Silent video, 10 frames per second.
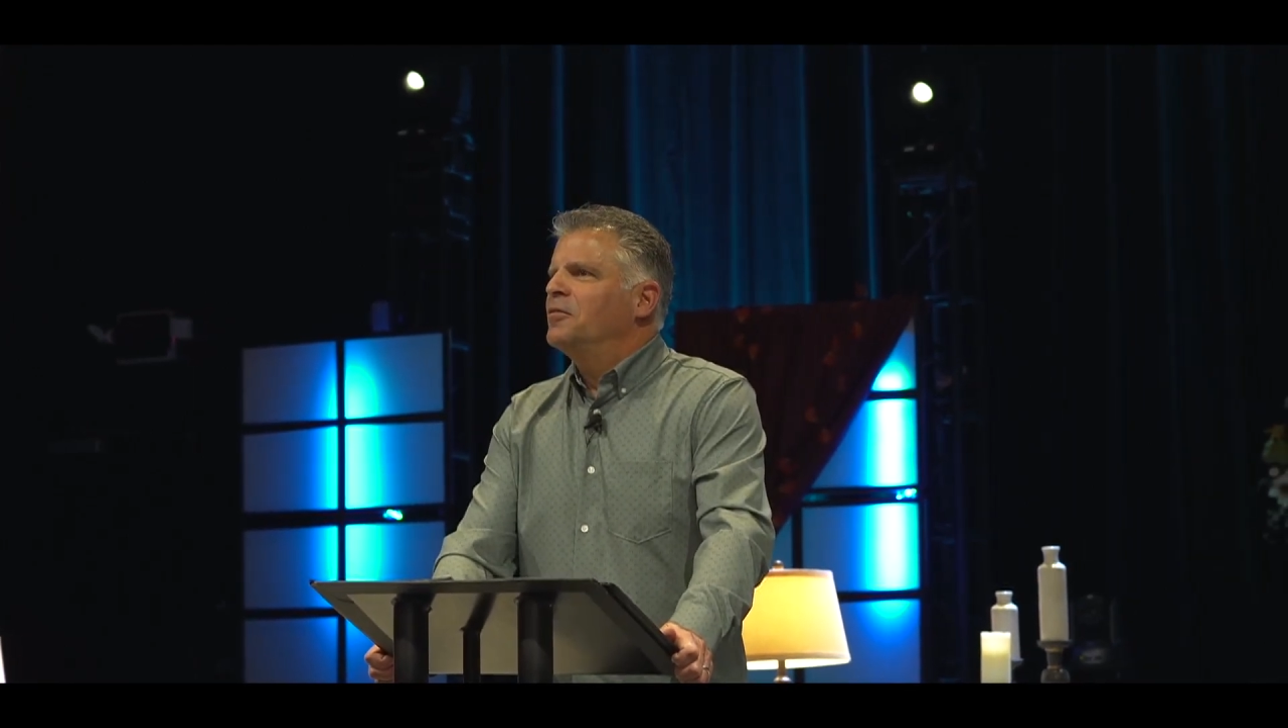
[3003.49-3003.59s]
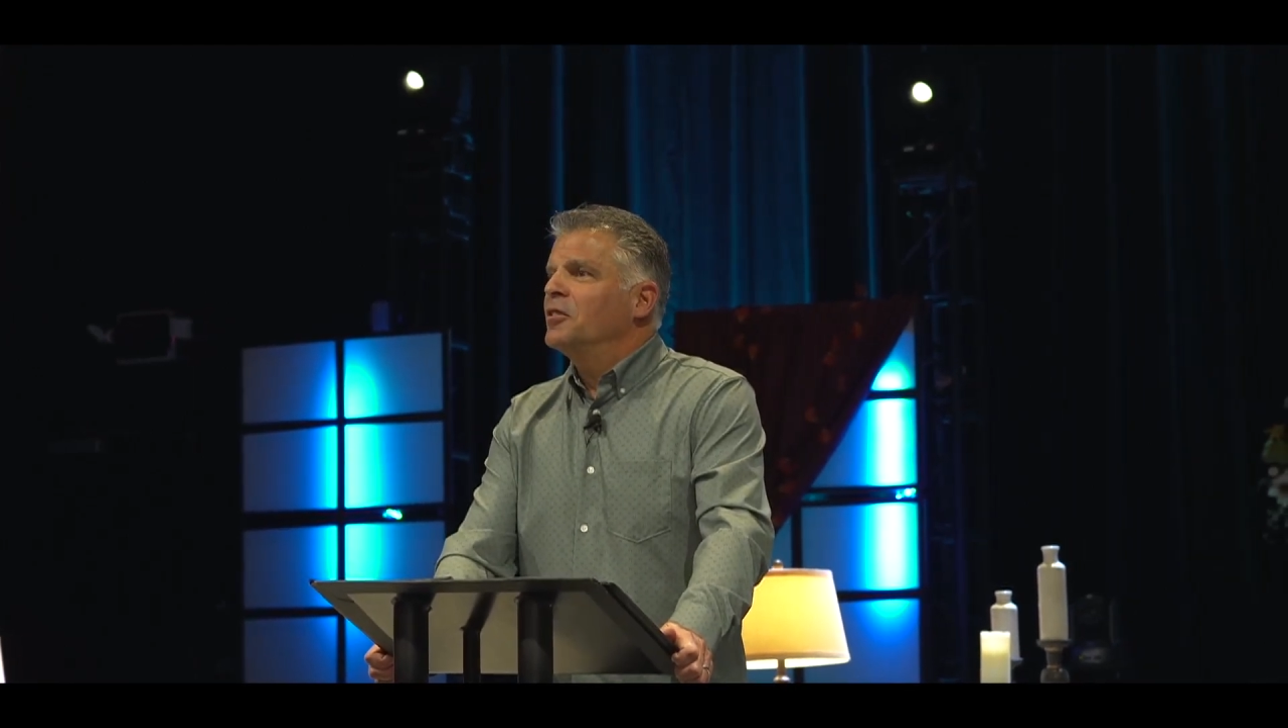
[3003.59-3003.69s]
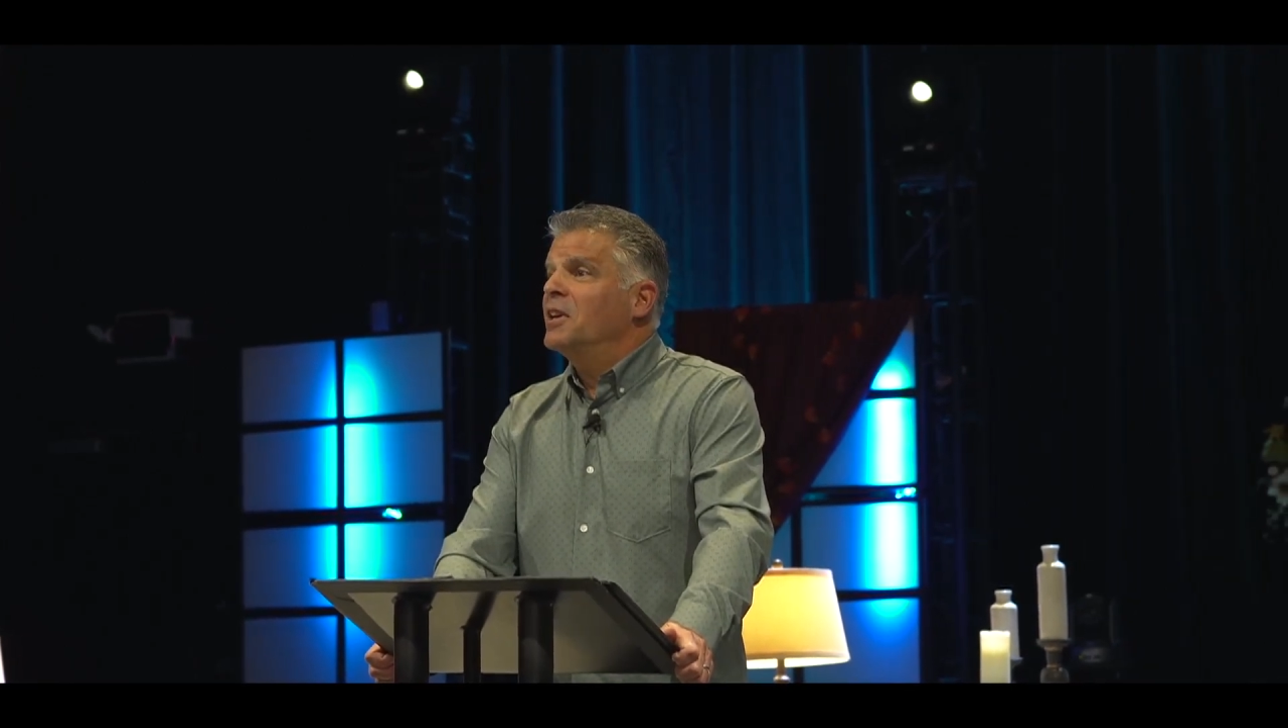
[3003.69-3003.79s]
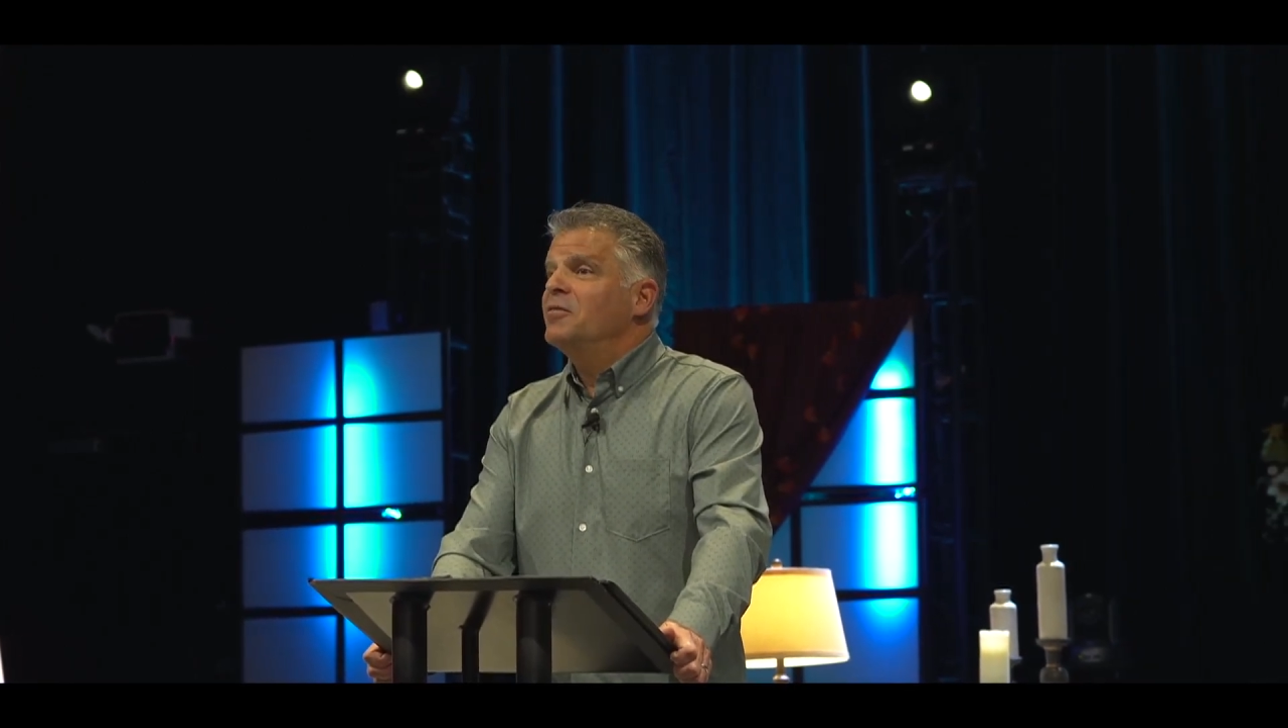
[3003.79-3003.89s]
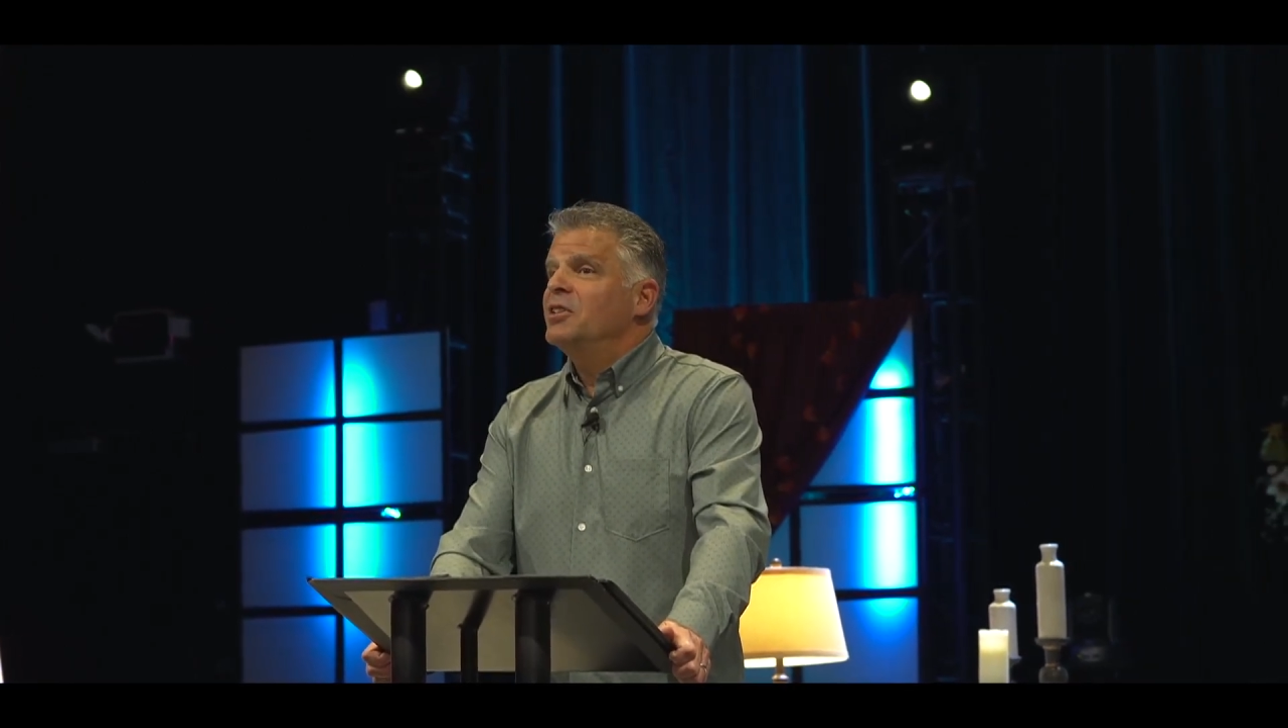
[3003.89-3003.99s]

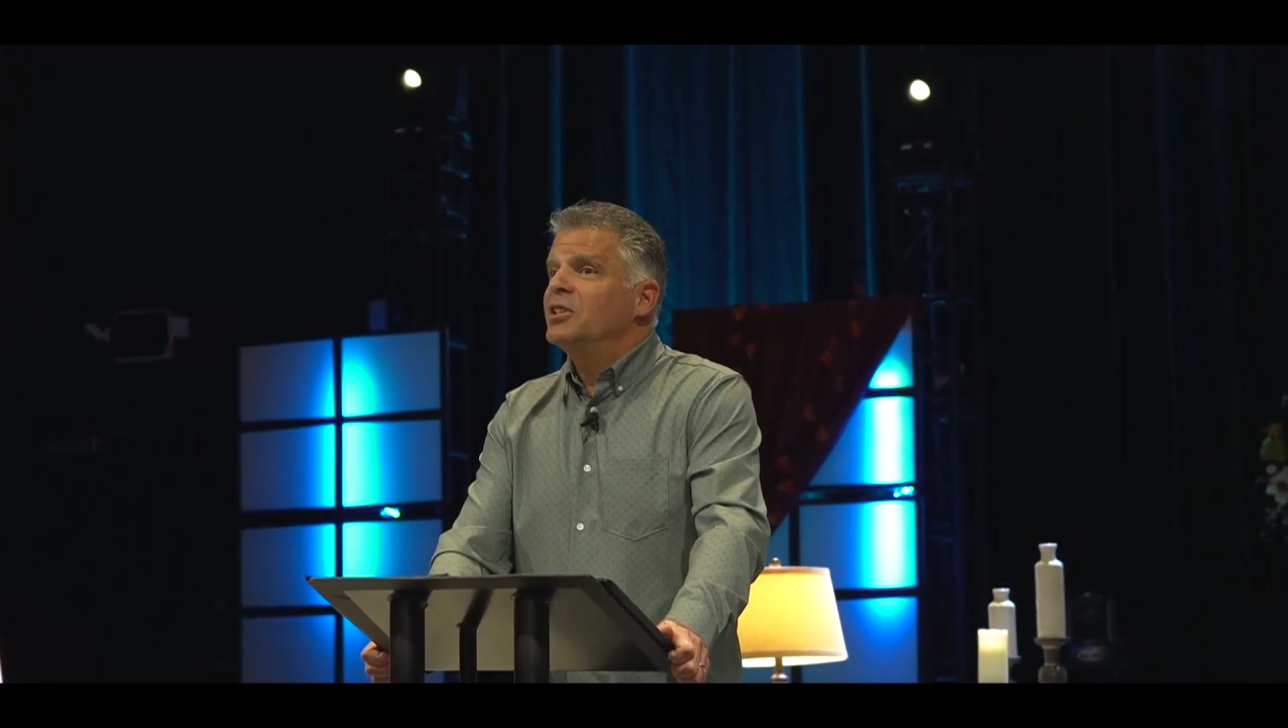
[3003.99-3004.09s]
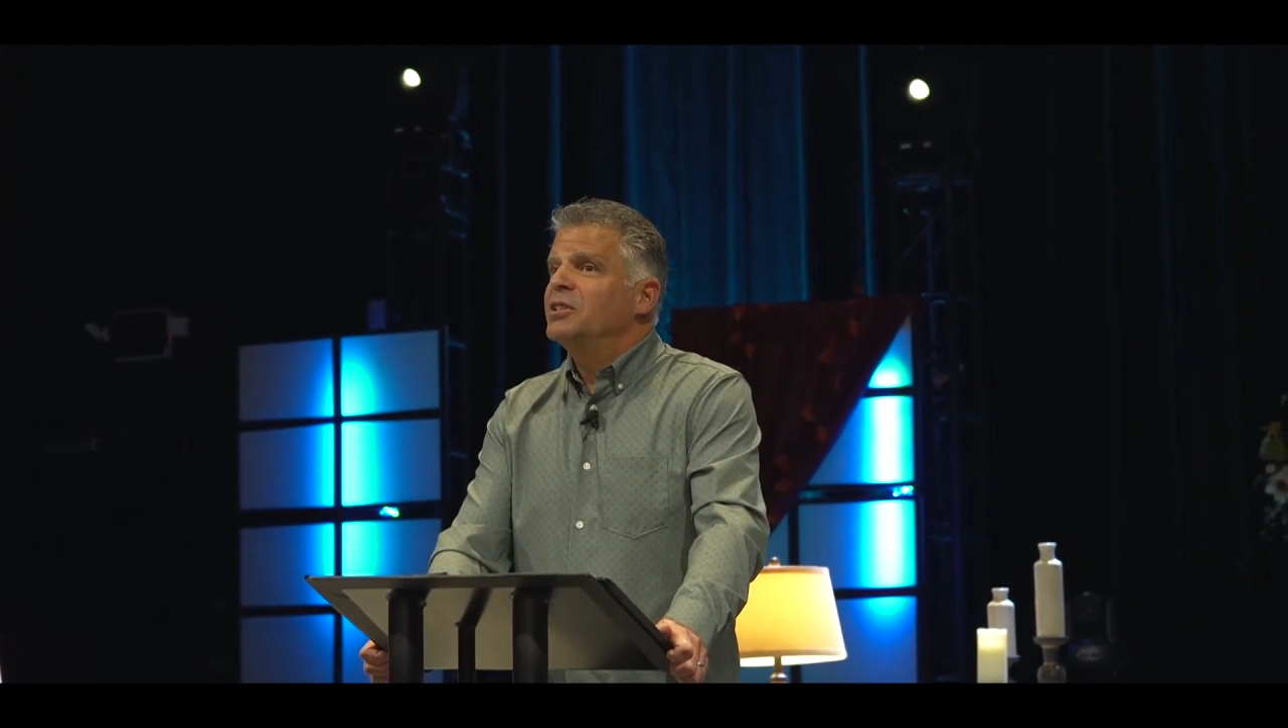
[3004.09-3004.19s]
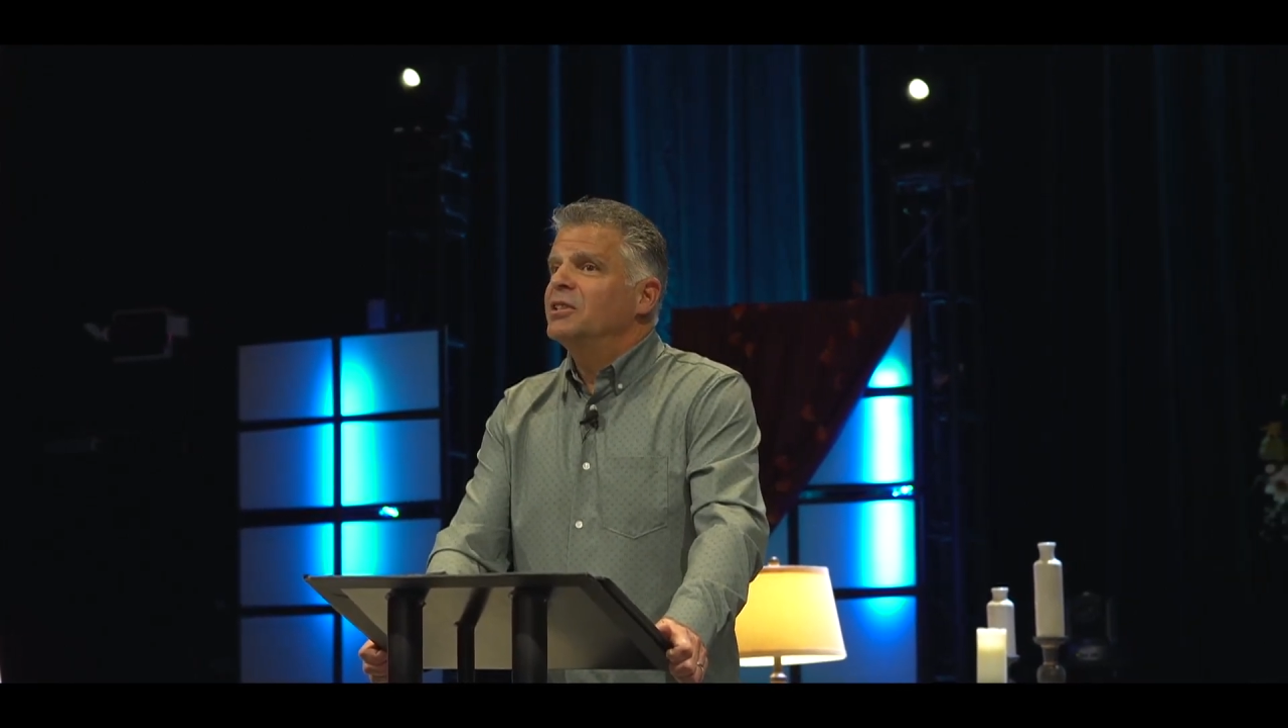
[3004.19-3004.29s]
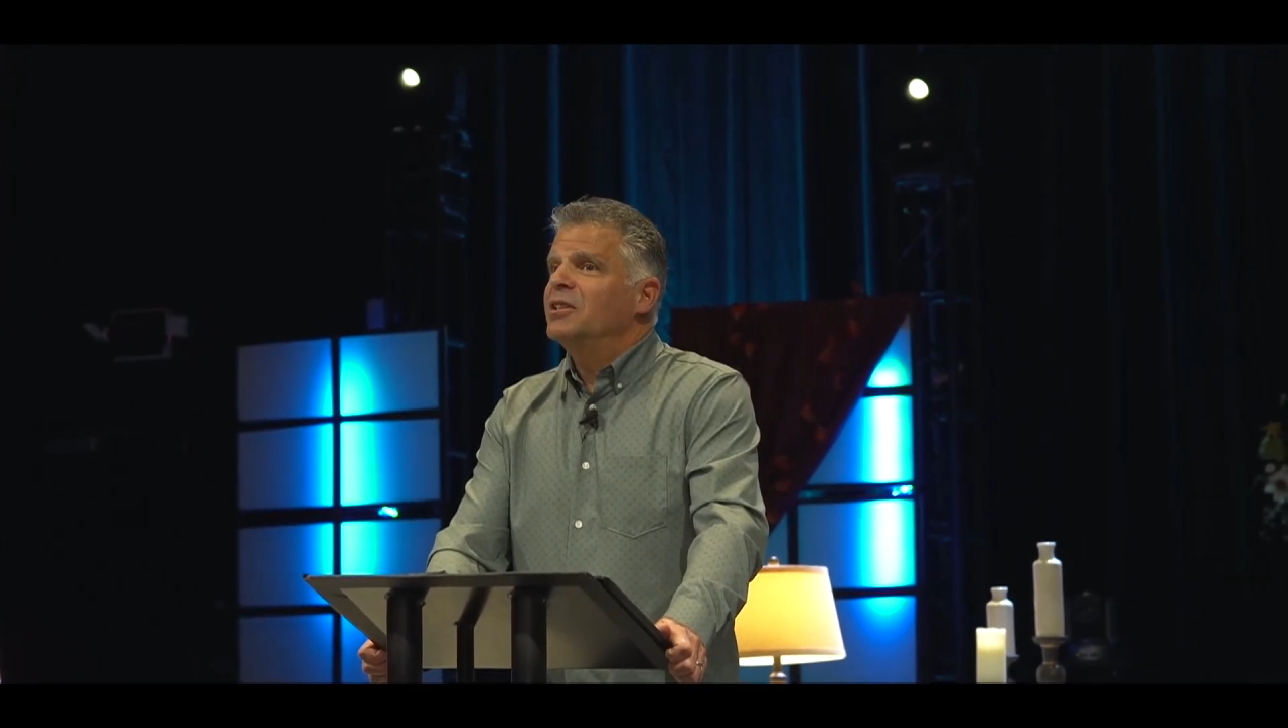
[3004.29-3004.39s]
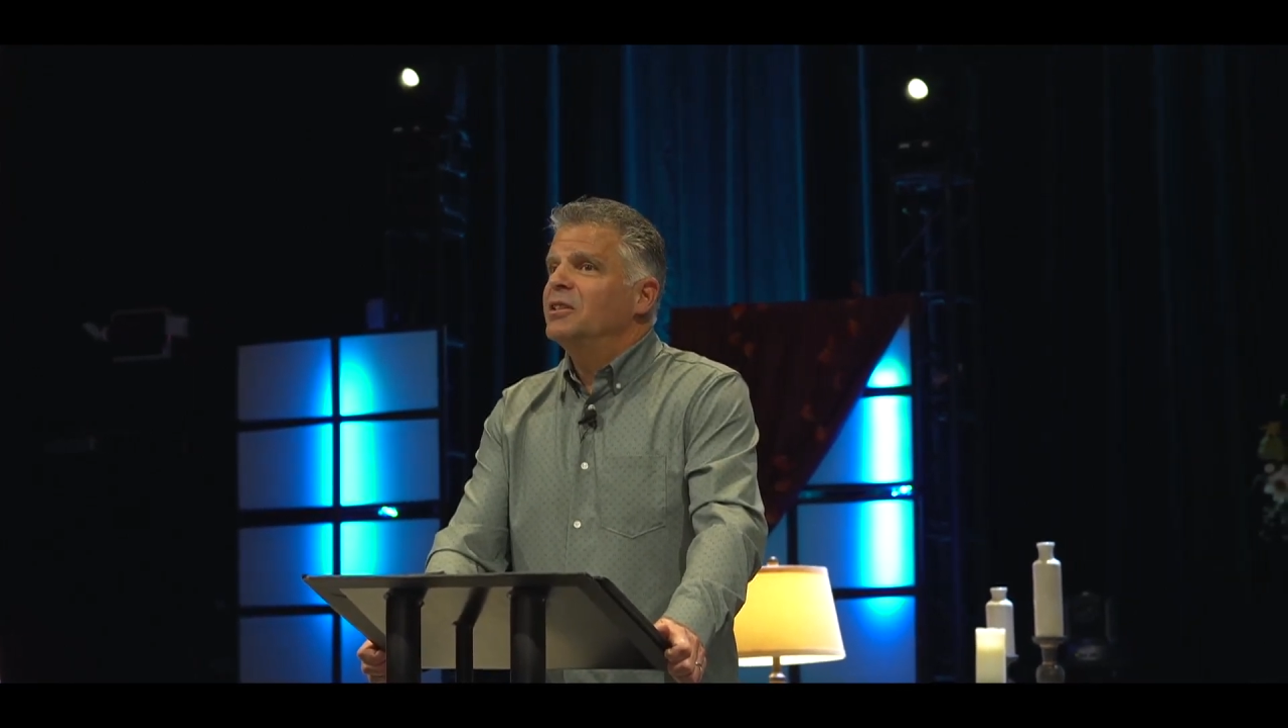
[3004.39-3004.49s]

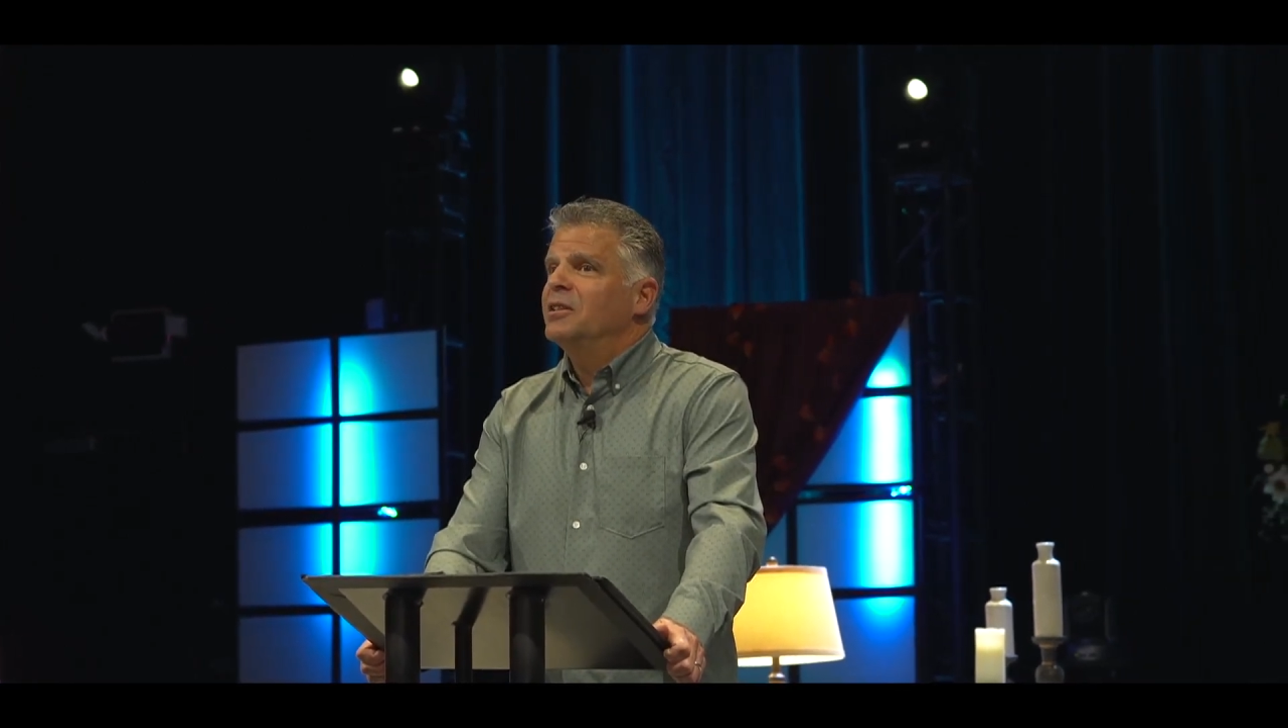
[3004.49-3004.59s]
forgiveness